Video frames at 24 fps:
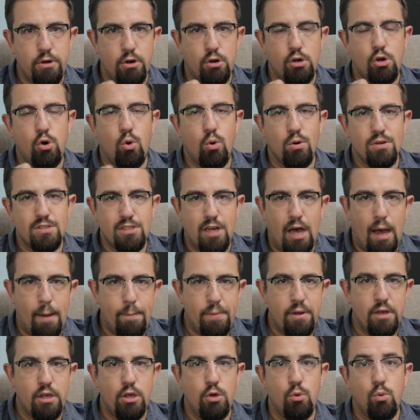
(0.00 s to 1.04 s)
your core
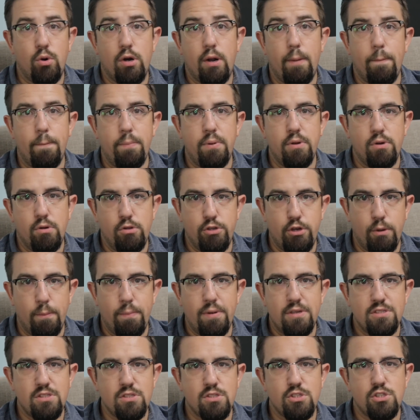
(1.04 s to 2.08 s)
topic you want to build your
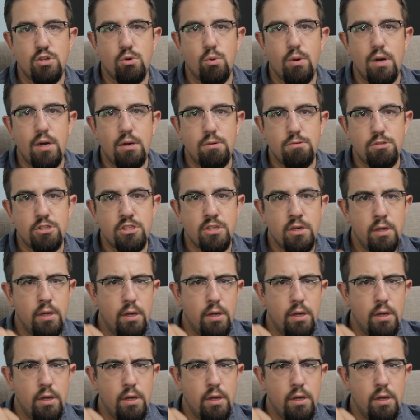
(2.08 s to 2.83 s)
business around,